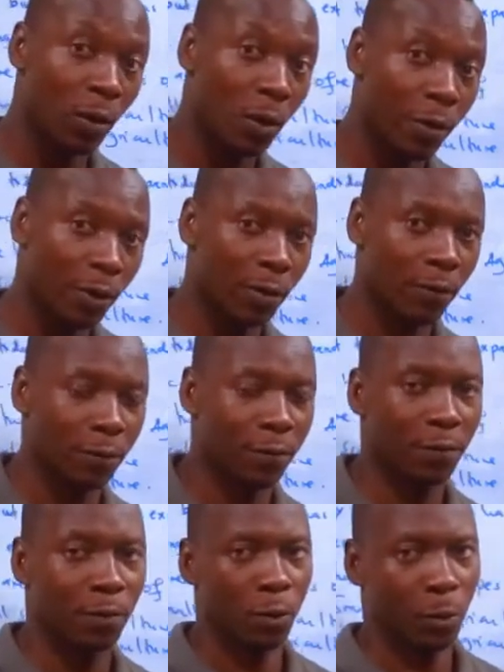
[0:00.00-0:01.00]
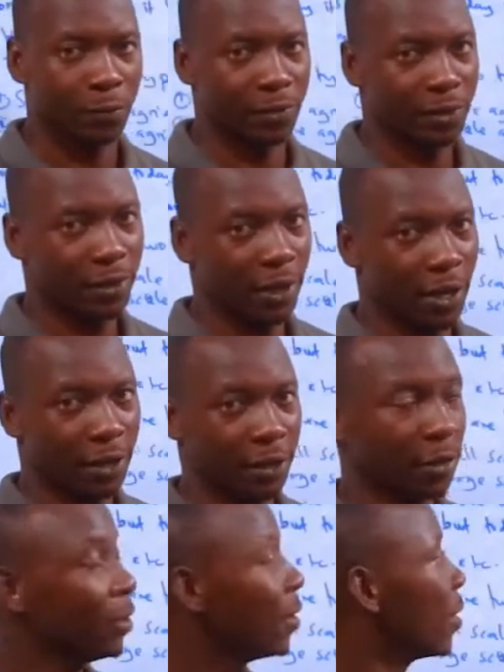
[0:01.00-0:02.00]
growing of crops, like
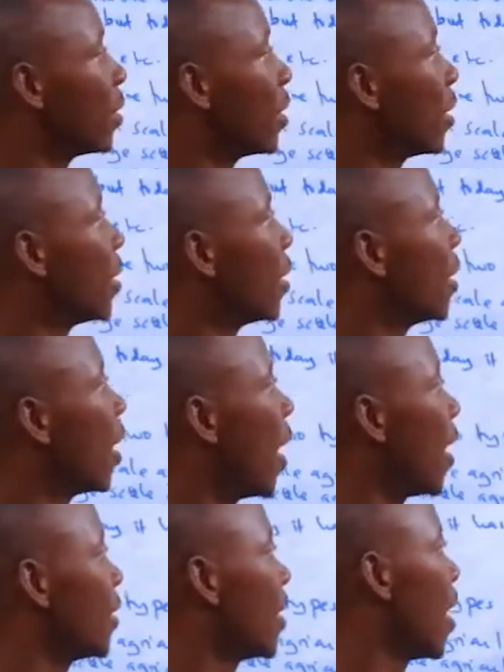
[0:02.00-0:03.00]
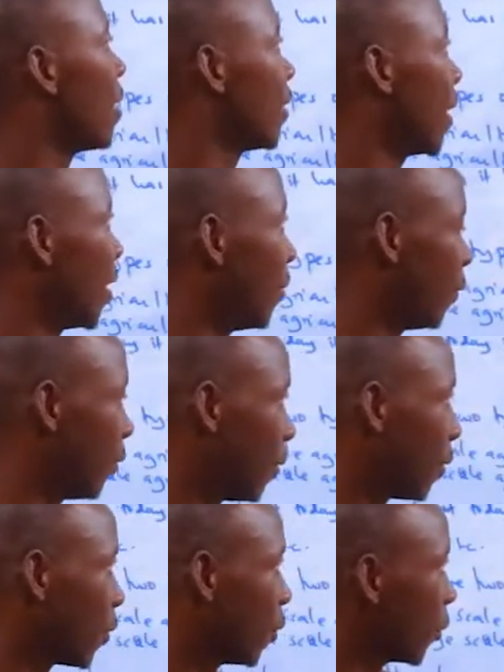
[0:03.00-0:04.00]
as I have said
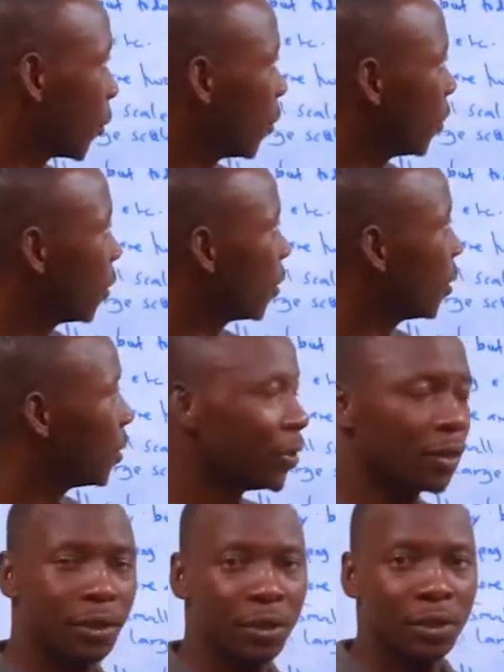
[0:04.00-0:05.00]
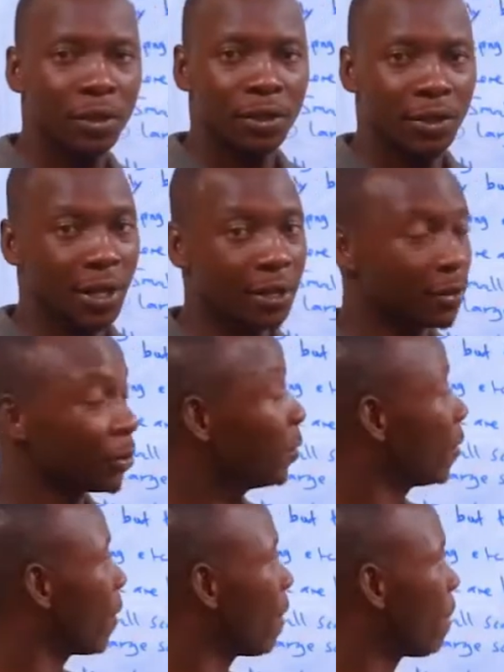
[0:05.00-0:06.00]
before, cotton,
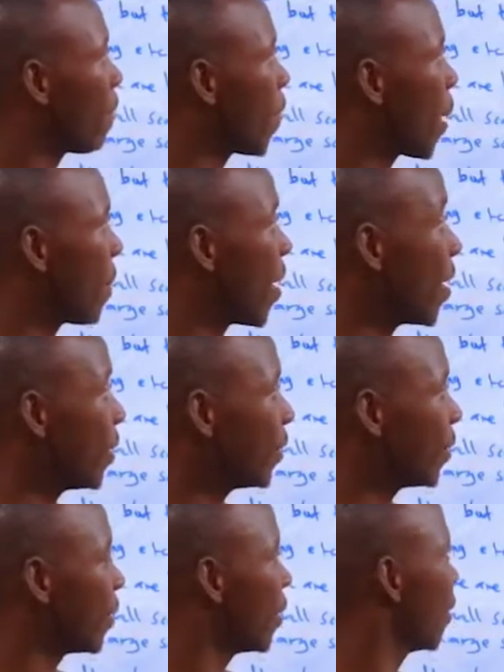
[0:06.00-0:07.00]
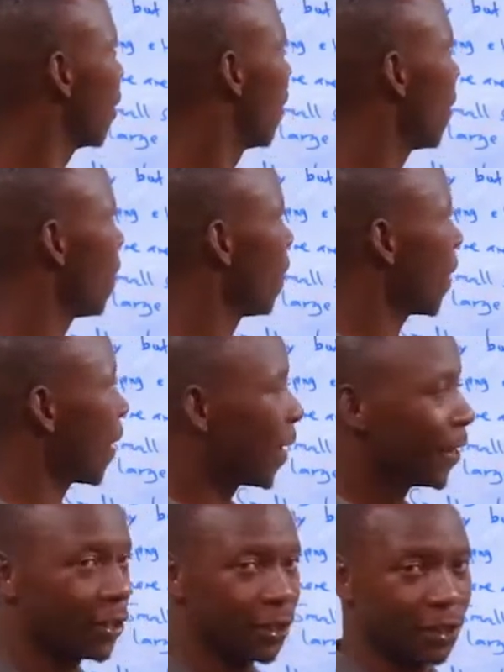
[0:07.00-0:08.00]
sisal, maize,
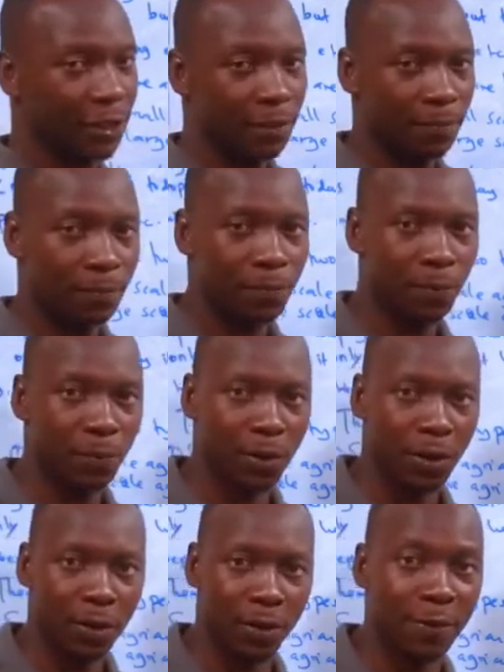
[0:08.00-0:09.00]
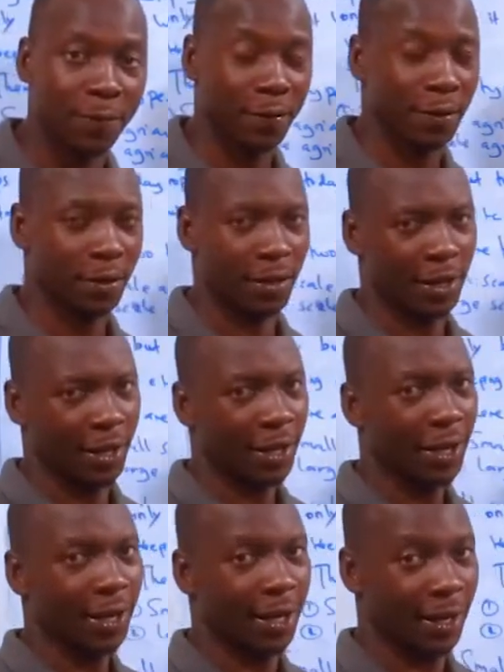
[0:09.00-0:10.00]
tea, coffee,
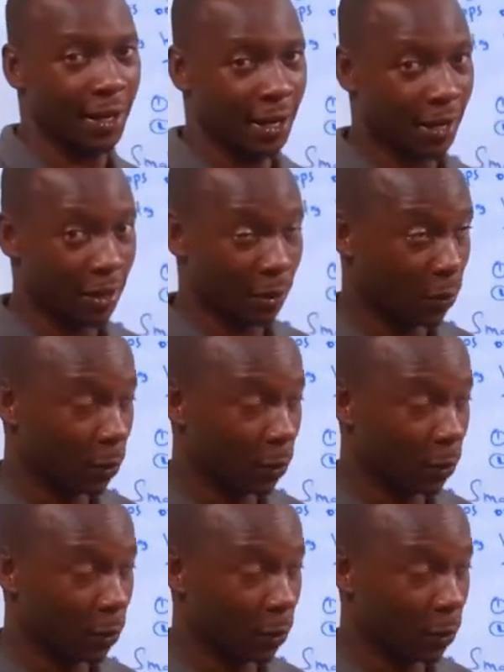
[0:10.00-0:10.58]
and the other